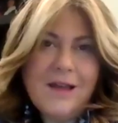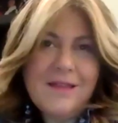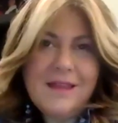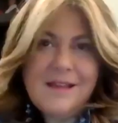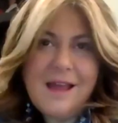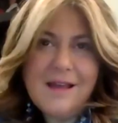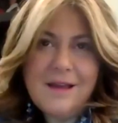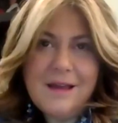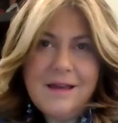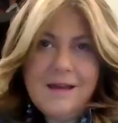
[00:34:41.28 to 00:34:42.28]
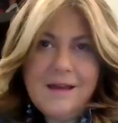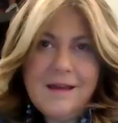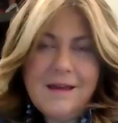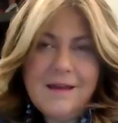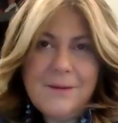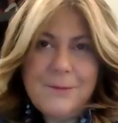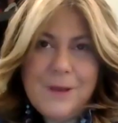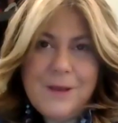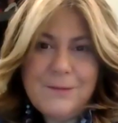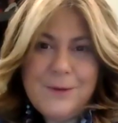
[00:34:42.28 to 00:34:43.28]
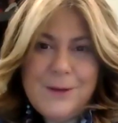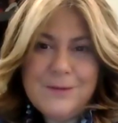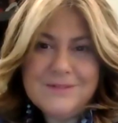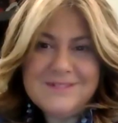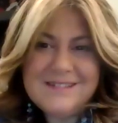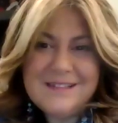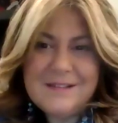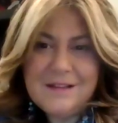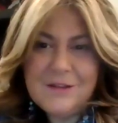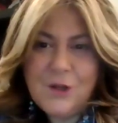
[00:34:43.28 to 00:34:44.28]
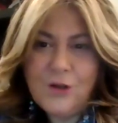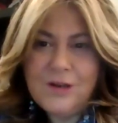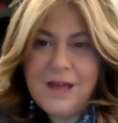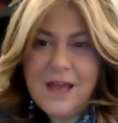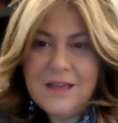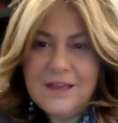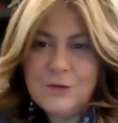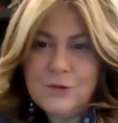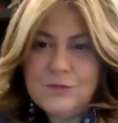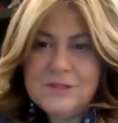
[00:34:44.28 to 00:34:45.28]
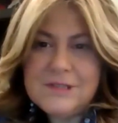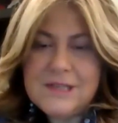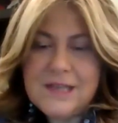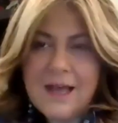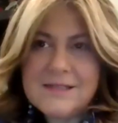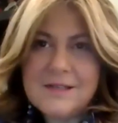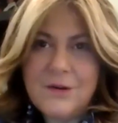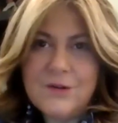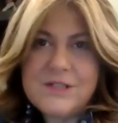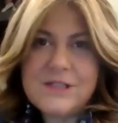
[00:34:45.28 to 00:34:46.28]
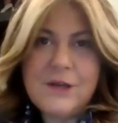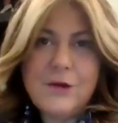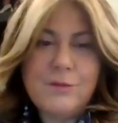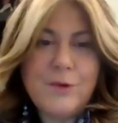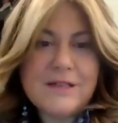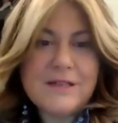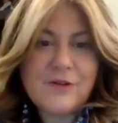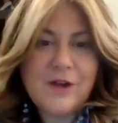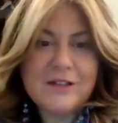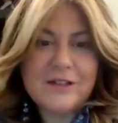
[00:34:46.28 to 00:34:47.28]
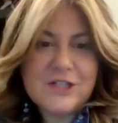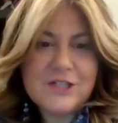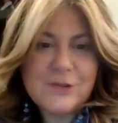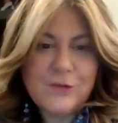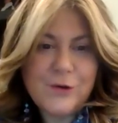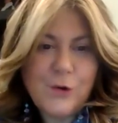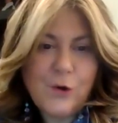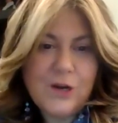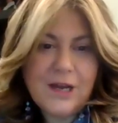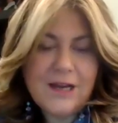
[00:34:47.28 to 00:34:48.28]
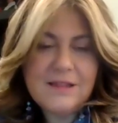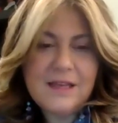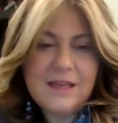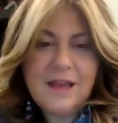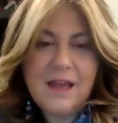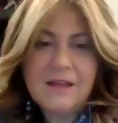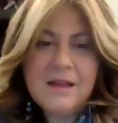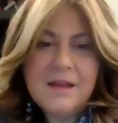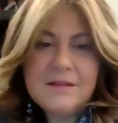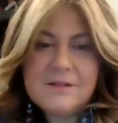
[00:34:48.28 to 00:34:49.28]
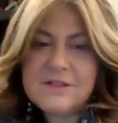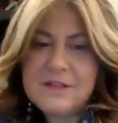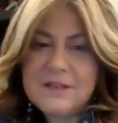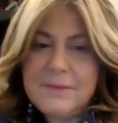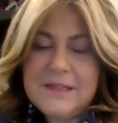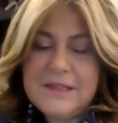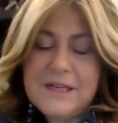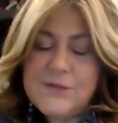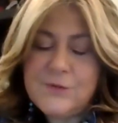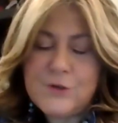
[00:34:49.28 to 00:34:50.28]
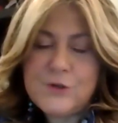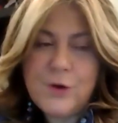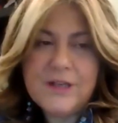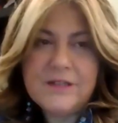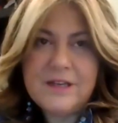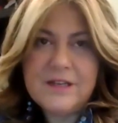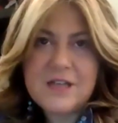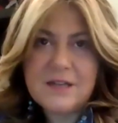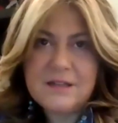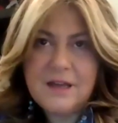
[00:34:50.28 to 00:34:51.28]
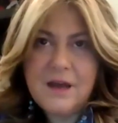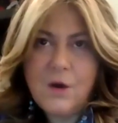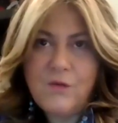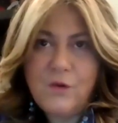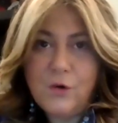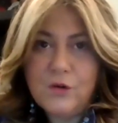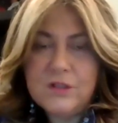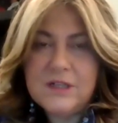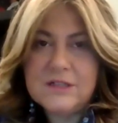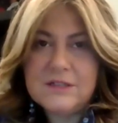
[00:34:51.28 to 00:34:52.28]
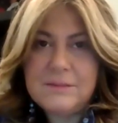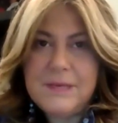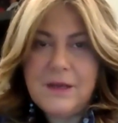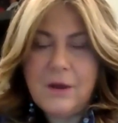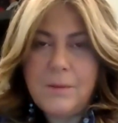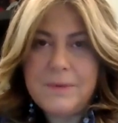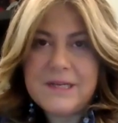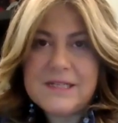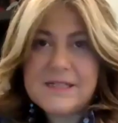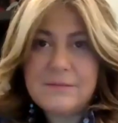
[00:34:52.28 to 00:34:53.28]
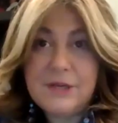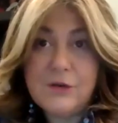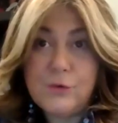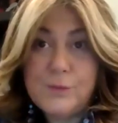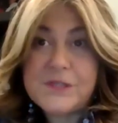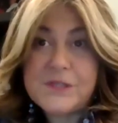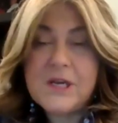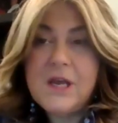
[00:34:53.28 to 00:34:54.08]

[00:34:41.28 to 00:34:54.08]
think that we don't like to discuss on single brand strategies overall. I think that sustainability is for sure in the agenda of all the big companies and big groups.